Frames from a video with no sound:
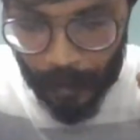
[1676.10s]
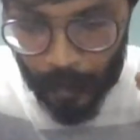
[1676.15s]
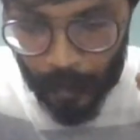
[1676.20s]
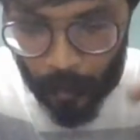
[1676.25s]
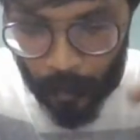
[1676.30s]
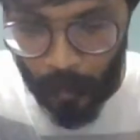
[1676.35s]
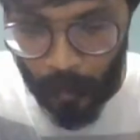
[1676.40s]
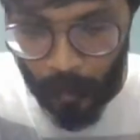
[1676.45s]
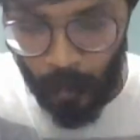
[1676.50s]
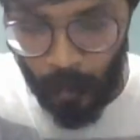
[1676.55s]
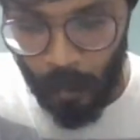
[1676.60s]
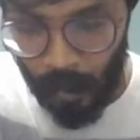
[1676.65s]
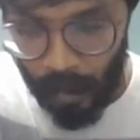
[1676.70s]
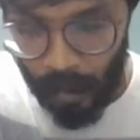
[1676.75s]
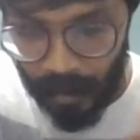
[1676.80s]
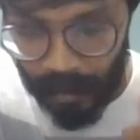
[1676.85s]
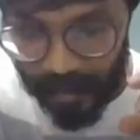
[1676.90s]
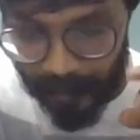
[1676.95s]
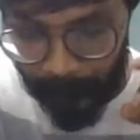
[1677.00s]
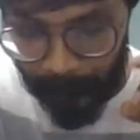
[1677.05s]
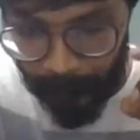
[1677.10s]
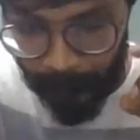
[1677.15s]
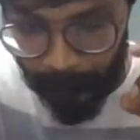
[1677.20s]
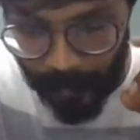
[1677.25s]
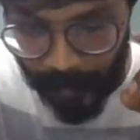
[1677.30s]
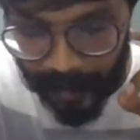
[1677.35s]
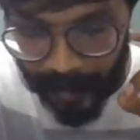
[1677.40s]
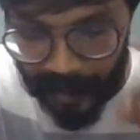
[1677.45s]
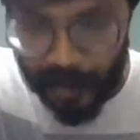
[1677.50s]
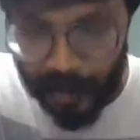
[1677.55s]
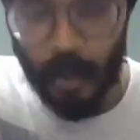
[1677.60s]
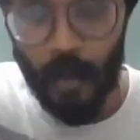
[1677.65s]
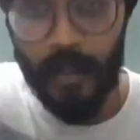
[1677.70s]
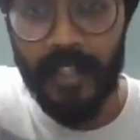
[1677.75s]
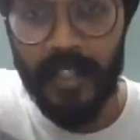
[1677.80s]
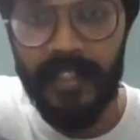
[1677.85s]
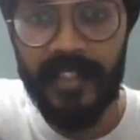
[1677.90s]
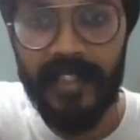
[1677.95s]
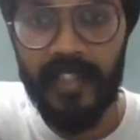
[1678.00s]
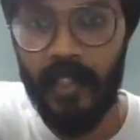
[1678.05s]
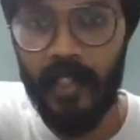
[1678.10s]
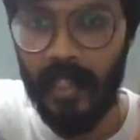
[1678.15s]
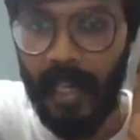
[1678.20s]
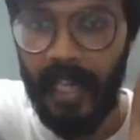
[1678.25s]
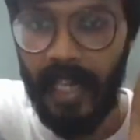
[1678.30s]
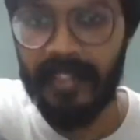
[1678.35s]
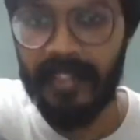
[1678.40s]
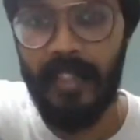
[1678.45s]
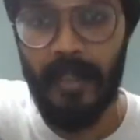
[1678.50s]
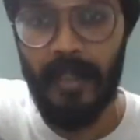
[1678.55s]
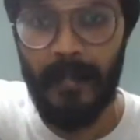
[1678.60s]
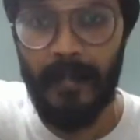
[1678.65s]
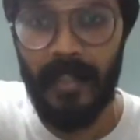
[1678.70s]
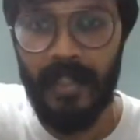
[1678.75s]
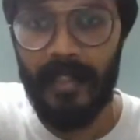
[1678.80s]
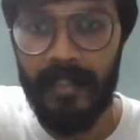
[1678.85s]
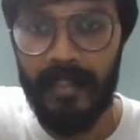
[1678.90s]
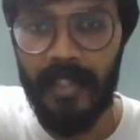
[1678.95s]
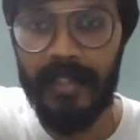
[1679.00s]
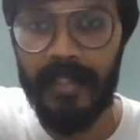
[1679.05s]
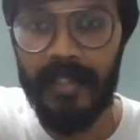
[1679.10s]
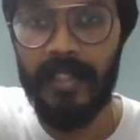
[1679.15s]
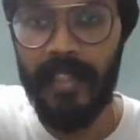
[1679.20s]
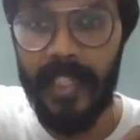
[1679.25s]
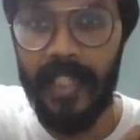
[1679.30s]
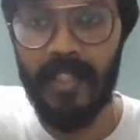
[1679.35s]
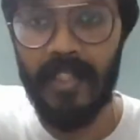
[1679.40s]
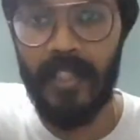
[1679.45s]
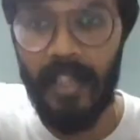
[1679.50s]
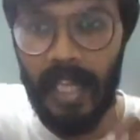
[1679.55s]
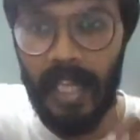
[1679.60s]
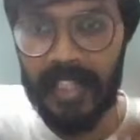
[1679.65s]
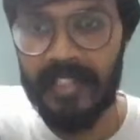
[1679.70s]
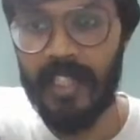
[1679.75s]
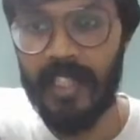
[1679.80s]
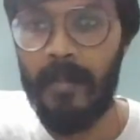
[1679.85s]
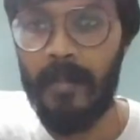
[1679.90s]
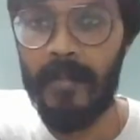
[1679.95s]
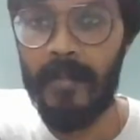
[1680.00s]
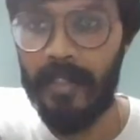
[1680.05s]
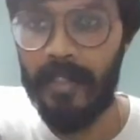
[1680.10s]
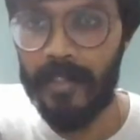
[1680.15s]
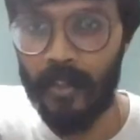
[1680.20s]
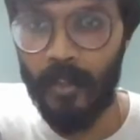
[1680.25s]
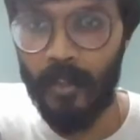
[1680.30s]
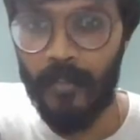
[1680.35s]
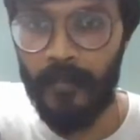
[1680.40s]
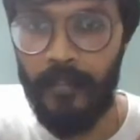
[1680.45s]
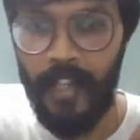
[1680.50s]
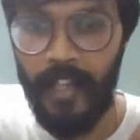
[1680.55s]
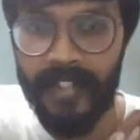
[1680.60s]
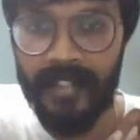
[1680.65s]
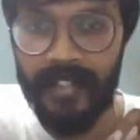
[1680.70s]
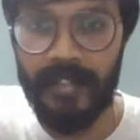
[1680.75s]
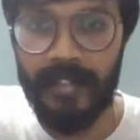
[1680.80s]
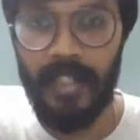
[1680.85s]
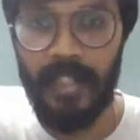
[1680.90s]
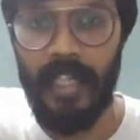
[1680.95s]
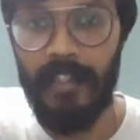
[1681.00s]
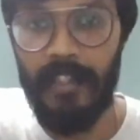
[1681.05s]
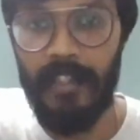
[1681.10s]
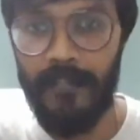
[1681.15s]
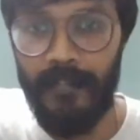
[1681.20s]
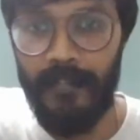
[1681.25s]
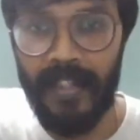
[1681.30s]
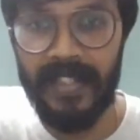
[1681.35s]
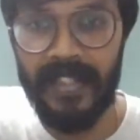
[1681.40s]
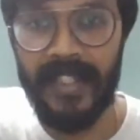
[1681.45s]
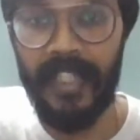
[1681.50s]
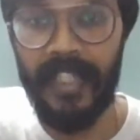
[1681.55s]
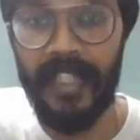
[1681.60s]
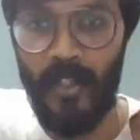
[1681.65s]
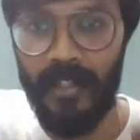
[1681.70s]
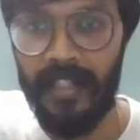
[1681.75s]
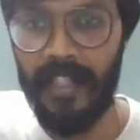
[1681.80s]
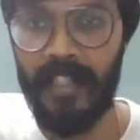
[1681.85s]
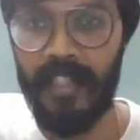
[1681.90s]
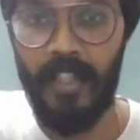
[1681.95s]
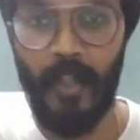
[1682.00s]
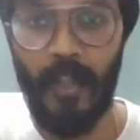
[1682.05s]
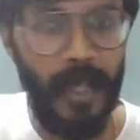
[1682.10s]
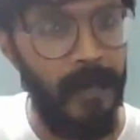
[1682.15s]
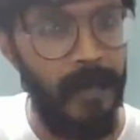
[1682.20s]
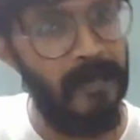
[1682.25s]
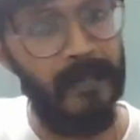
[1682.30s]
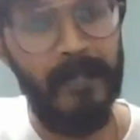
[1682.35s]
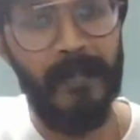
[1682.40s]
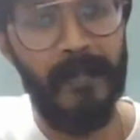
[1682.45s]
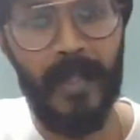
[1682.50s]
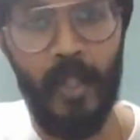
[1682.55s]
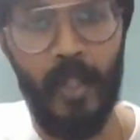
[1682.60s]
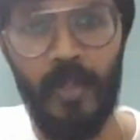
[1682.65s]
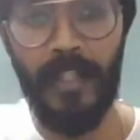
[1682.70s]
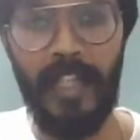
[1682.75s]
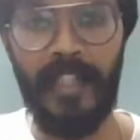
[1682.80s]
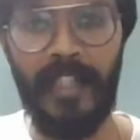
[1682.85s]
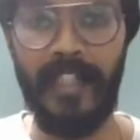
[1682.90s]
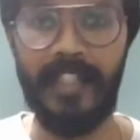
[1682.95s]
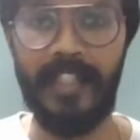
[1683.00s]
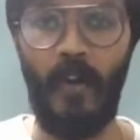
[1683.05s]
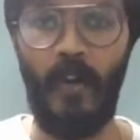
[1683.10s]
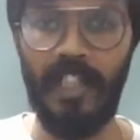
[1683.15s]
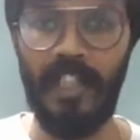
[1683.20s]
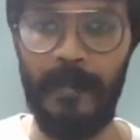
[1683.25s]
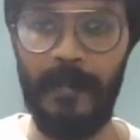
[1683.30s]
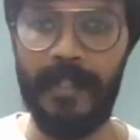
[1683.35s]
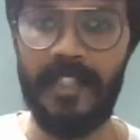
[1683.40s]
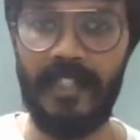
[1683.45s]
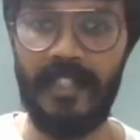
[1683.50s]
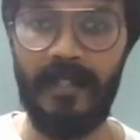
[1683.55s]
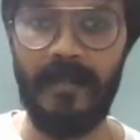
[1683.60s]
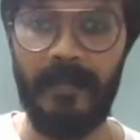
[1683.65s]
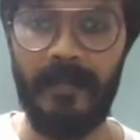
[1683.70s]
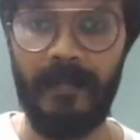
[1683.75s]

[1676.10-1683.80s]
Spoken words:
you are ensuring this is your last attempt. This is your last attempt. So fix it on that. Okay. Good night, guys. All the best.